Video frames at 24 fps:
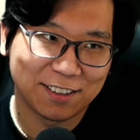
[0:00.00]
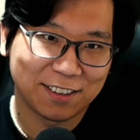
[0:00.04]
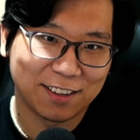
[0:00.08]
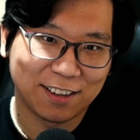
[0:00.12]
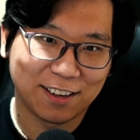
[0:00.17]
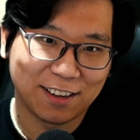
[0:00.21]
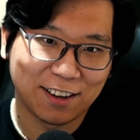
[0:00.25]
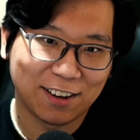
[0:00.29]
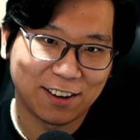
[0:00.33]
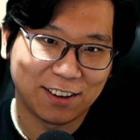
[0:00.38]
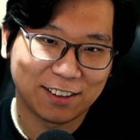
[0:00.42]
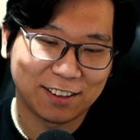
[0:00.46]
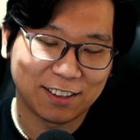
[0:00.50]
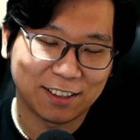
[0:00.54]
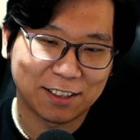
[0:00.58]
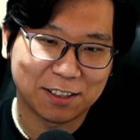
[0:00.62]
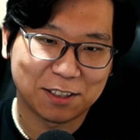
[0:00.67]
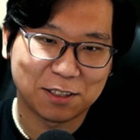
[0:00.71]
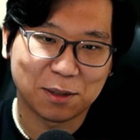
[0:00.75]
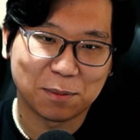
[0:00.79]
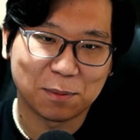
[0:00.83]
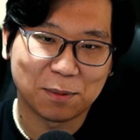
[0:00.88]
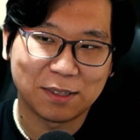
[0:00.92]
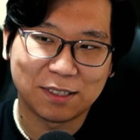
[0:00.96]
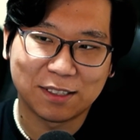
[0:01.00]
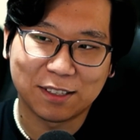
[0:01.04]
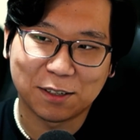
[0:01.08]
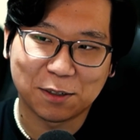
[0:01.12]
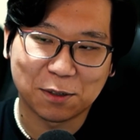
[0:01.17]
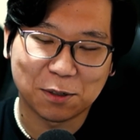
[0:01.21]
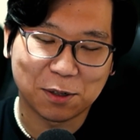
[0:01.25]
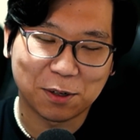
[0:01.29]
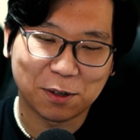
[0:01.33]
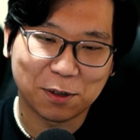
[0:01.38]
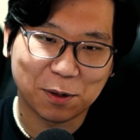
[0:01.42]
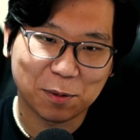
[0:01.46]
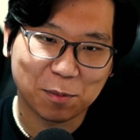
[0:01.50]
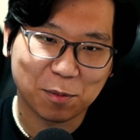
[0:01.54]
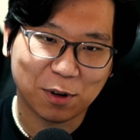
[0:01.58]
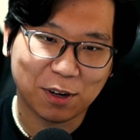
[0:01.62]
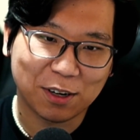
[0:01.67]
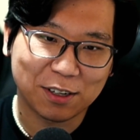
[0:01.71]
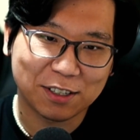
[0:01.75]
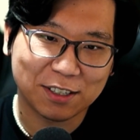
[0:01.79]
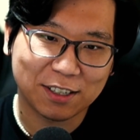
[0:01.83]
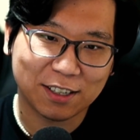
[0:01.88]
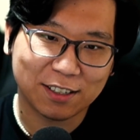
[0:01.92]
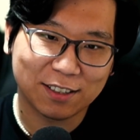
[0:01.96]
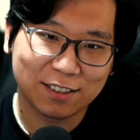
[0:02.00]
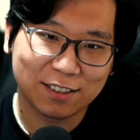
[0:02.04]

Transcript: no, I think it's someone's engineering project.